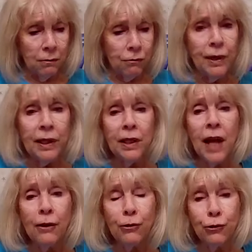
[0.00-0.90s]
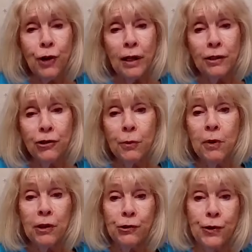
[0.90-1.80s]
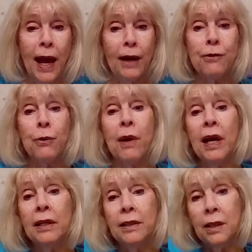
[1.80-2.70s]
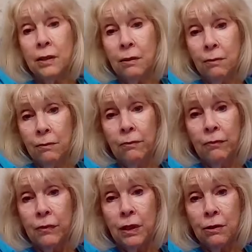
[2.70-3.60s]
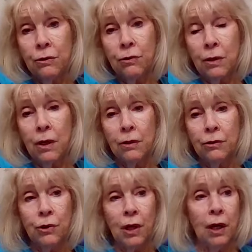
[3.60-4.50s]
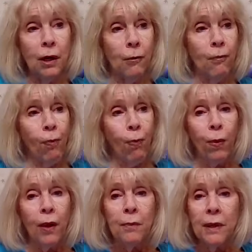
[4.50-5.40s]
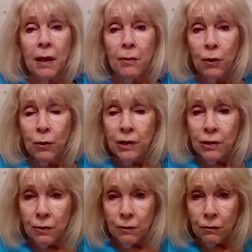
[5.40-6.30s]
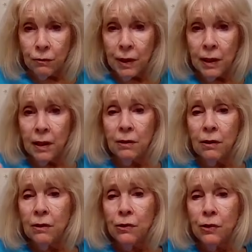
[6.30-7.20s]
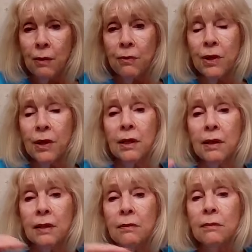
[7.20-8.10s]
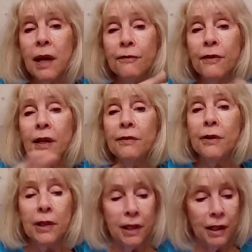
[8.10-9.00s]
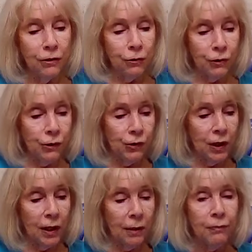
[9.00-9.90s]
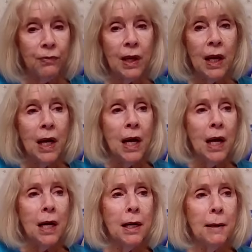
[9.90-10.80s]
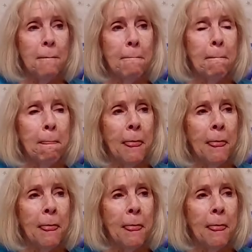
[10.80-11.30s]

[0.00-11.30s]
read astrology books now the way I did years and years ago, but I'm always reading something that I find very interesting. I